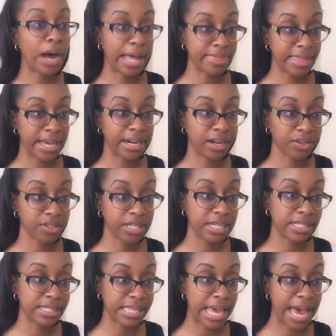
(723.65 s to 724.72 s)
that I'll
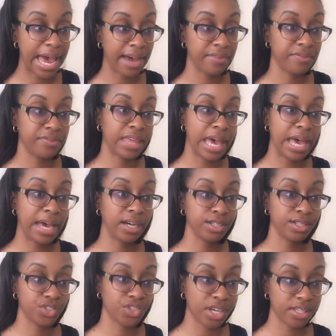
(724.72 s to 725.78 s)
need to have that
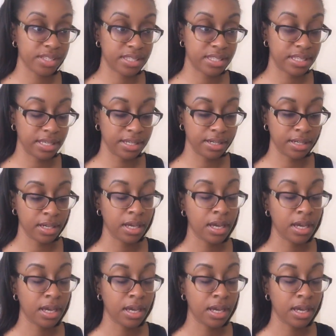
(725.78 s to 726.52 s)
adjusted